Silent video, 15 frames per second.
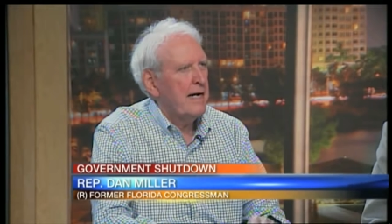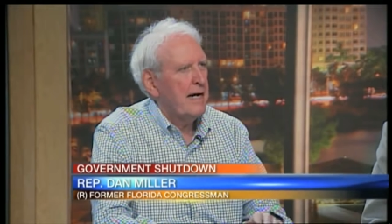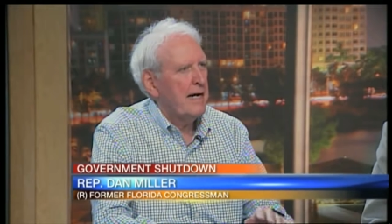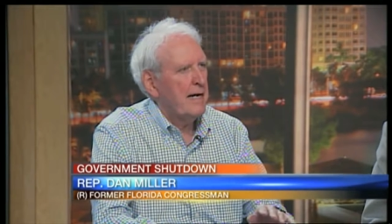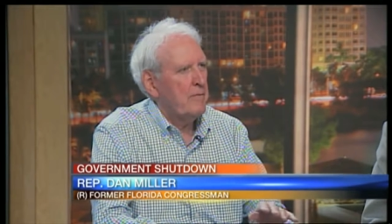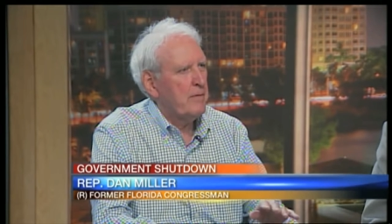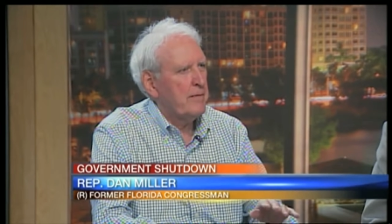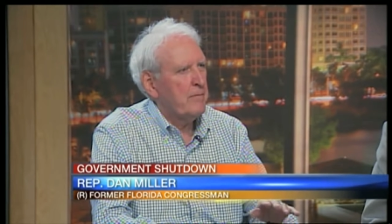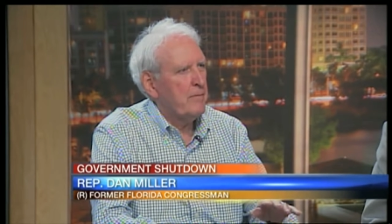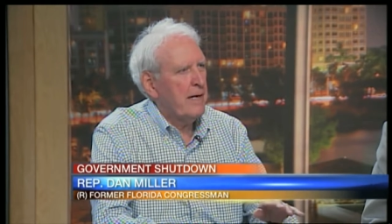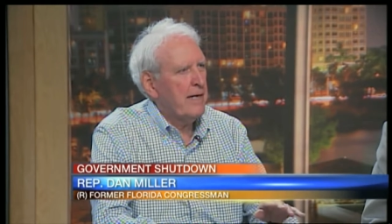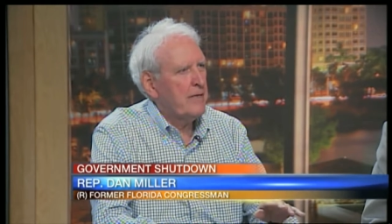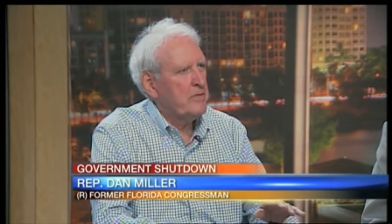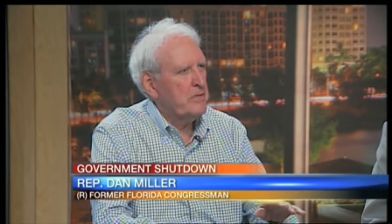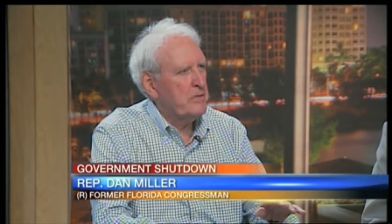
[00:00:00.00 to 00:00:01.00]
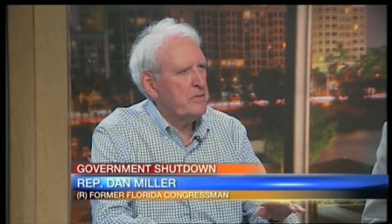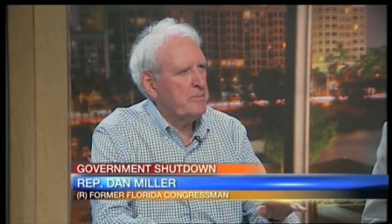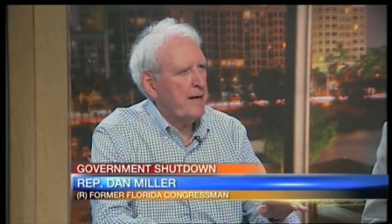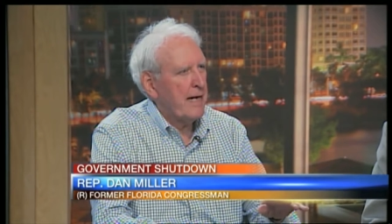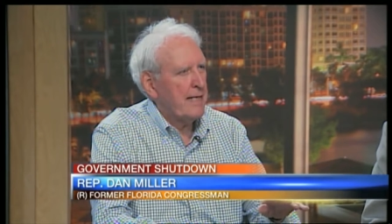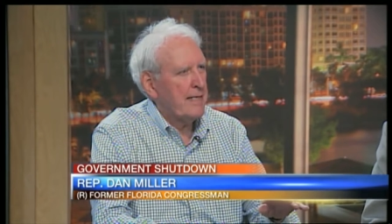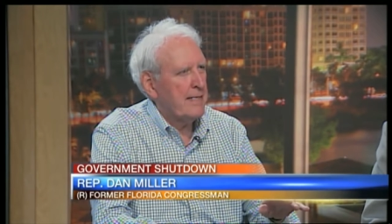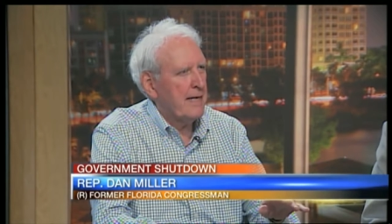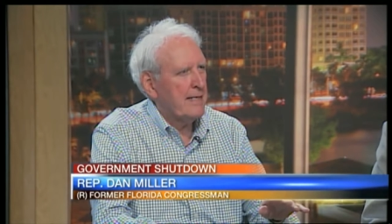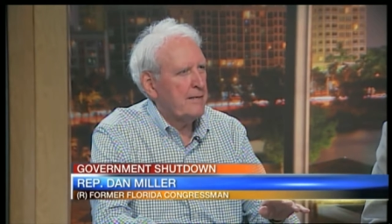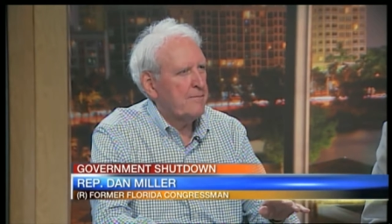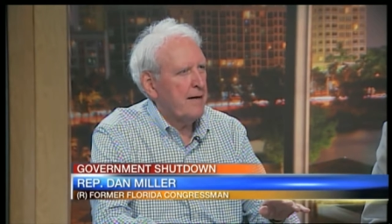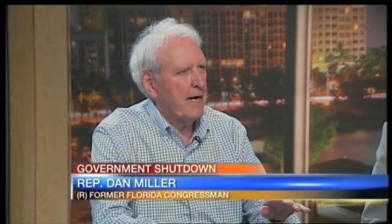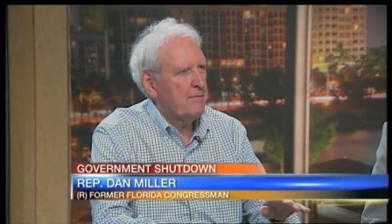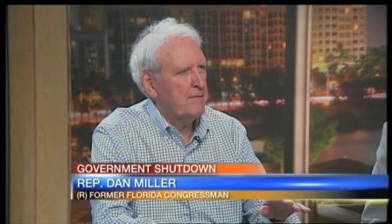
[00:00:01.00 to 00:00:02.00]
Uh, what the White House used back in
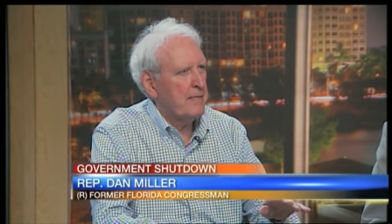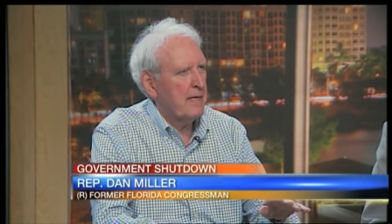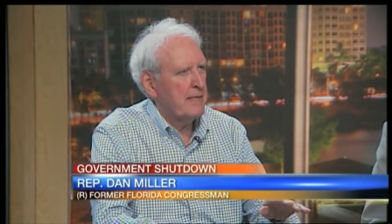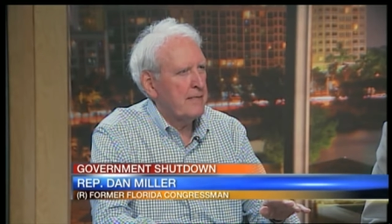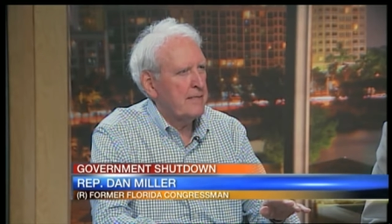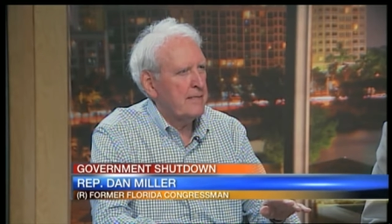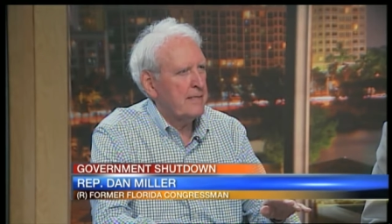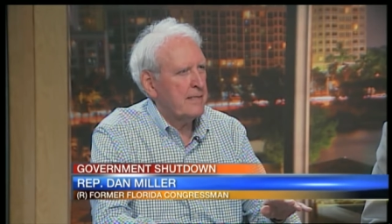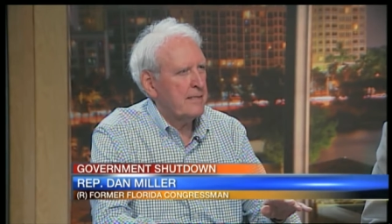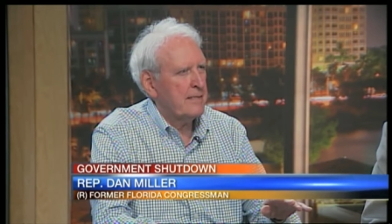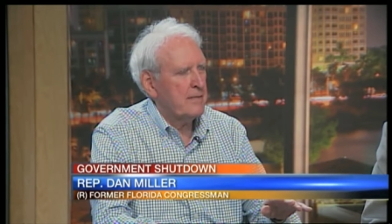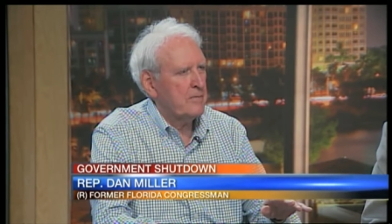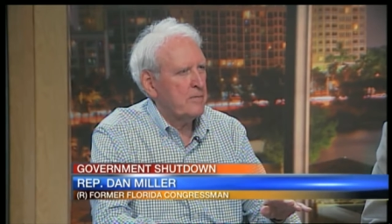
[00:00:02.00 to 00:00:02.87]
95 and 96